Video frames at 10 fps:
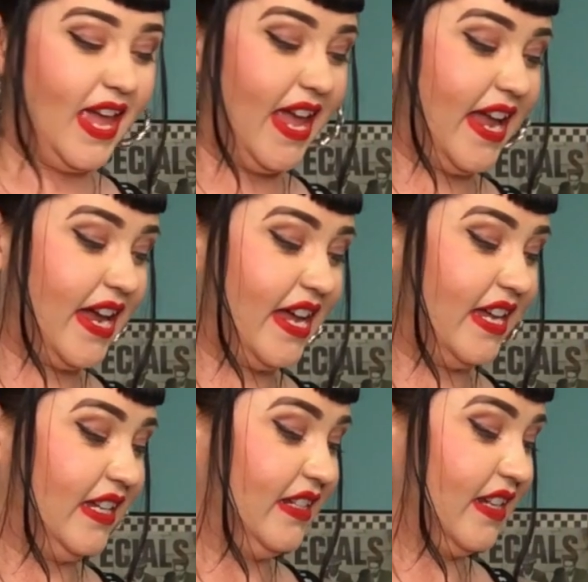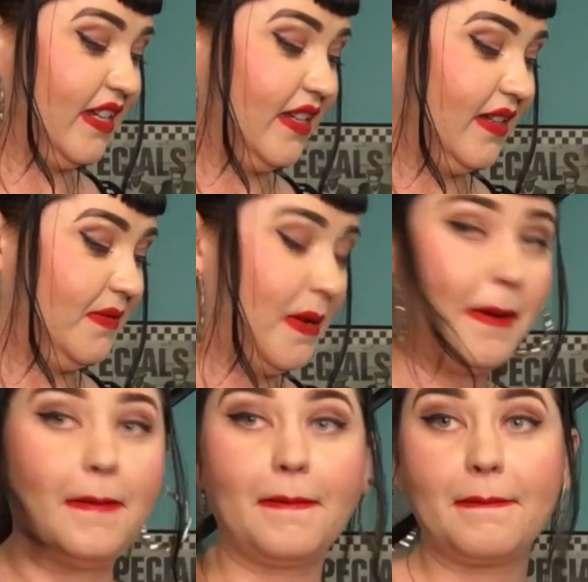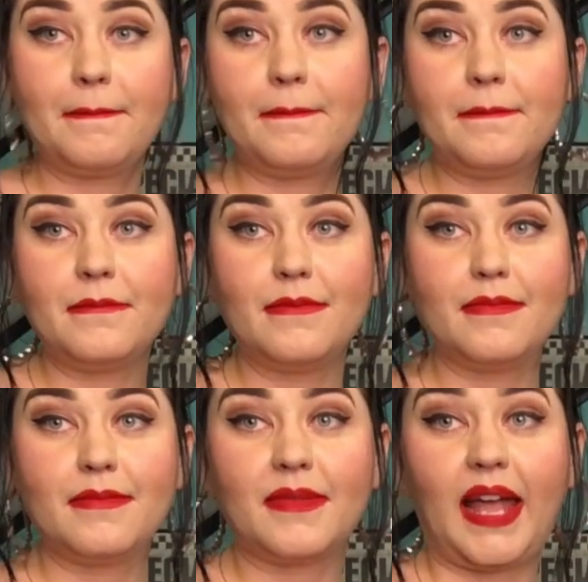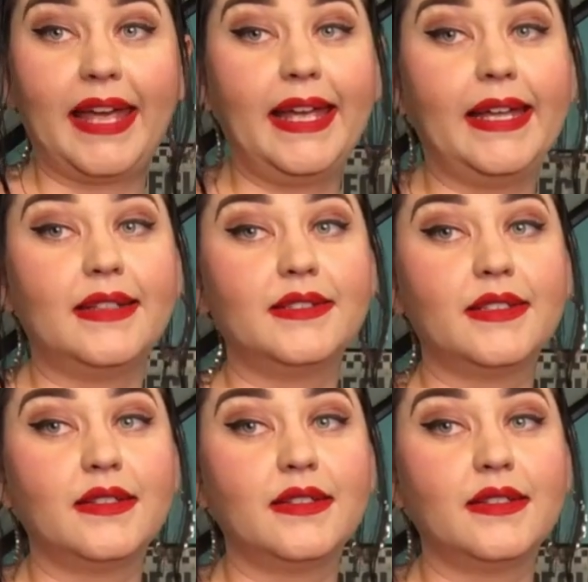and no, I can't.